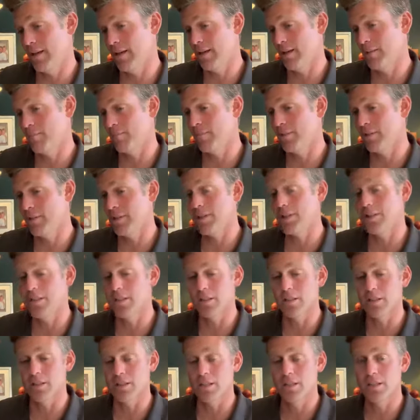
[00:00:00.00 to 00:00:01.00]
um,
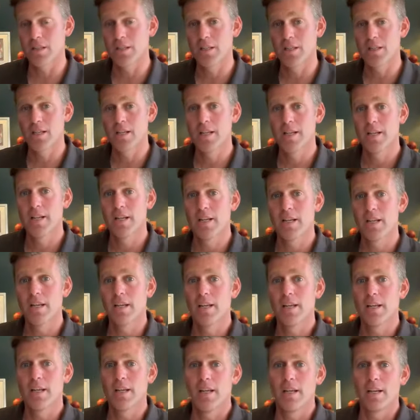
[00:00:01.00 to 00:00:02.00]
distance,
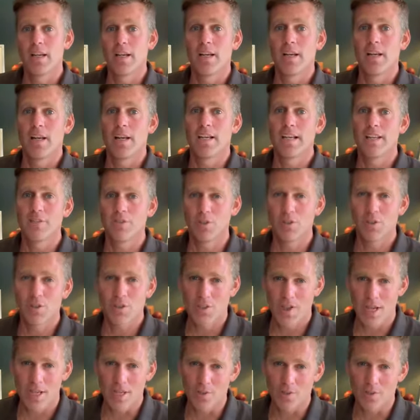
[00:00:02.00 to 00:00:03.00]
it gives you a
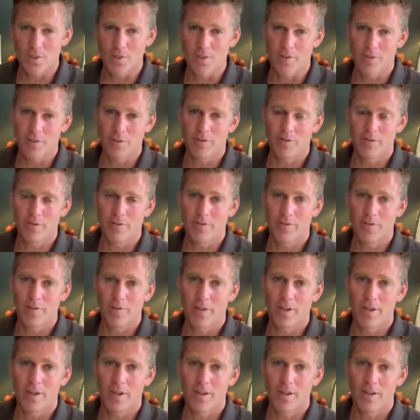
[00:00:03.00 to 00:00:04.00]
sense of
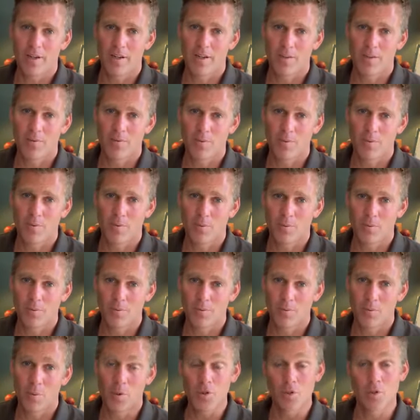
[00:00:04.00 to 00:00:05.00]
uh,
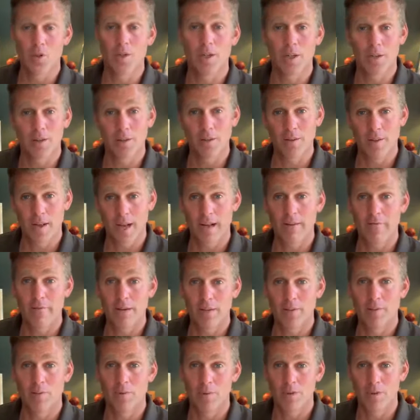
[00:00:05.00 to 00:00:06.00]
and what doing that
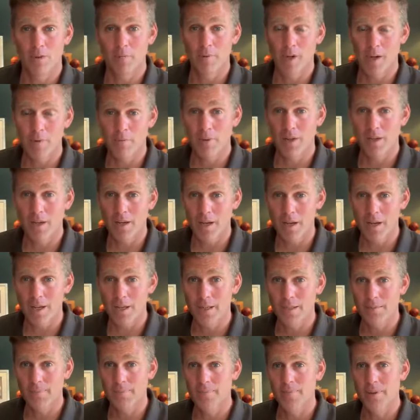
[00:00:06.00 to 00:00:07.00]
around the world might be like.
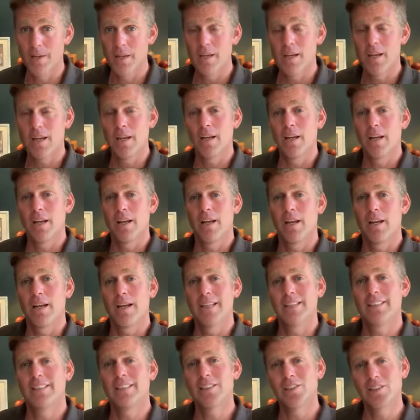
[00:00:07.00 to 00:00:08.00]

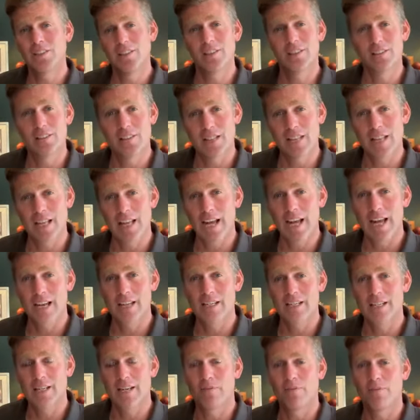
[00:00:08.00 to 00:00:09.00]
Additional to
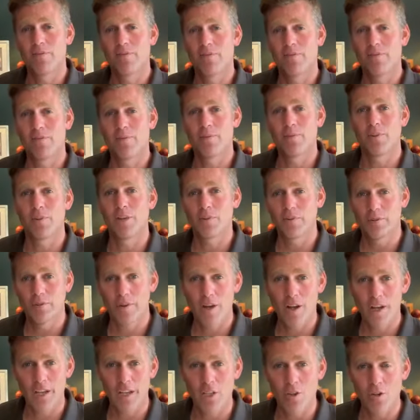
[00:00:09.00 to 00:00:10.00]
that, if you're
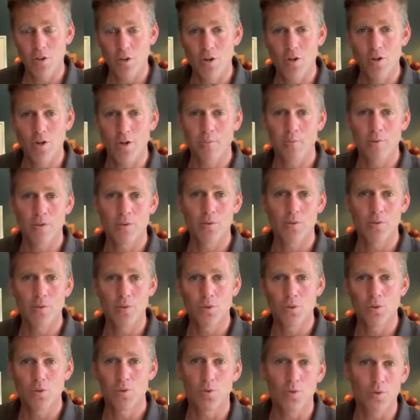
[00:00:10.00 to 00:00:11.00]
flying in Europe, there's all
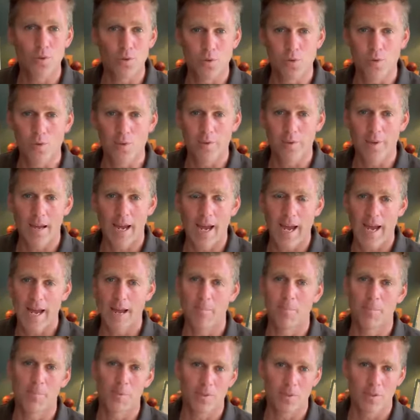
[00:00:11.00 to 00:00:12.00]
sorts of
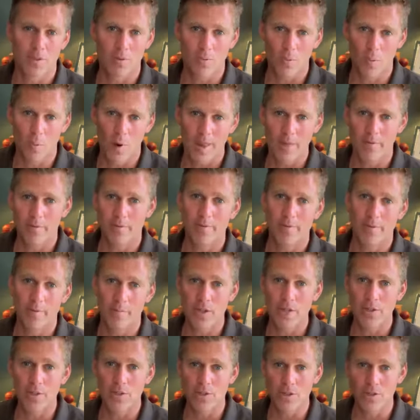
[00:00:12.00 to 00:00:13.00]
apps and weather
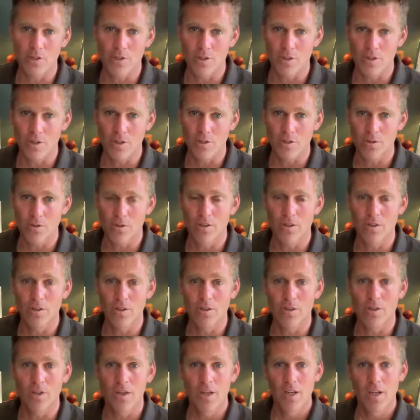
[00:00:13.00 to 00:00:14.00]
information that you
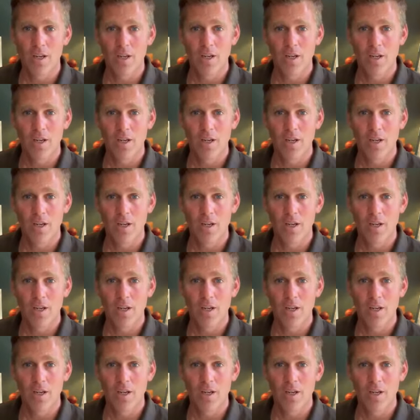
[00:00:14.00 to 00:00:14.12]
can